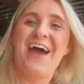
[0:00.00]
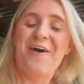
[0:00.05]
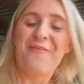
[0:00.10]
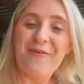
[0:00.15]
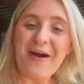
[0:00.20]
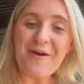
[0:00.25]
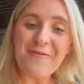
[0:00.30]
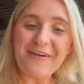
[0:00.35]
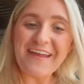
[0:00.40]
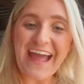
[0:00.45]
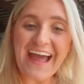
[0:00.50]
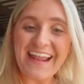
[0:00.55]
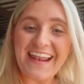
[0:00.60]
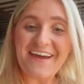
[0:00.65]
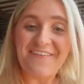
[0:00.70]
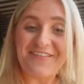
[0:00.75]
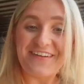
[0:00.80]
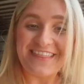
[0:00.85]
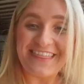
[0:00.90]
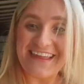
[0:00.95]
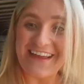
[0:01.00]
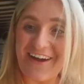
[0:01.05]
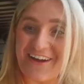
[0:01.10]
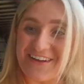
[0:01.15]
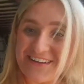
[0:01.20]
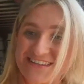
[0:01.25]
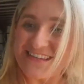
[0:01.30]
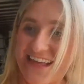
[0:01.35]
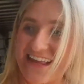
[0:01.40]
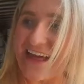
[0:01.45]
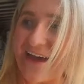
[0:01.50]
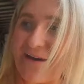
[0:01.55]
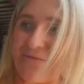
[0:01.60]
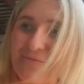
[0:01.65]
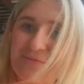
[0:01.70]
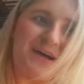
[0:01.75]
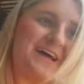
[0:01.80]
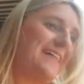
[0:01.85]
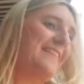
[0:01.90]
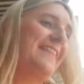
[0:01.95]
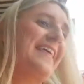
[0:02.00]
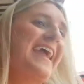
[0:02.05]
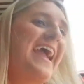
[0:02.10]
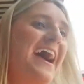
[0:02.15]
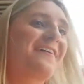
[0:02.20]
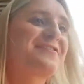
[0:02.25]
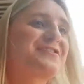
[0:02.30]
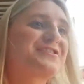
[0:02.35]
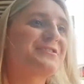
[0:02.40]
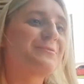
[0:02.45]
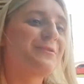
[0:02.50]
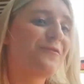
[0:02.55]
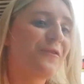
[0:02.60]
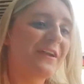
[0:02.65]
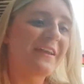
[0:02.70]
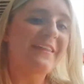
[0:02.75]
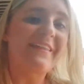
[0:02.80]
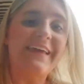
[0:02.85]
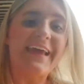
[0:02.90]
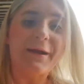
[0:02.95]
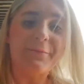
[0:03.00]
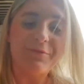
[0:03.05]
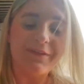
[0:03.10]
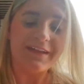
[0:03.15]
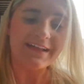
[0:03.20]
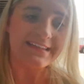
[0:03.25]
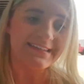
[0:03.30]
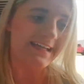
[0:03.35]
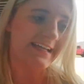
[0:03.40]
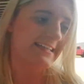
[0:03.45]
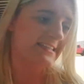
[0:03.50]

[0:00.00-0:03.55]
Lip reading: Well, we had everything all set up, but they have to move one of the airplanes that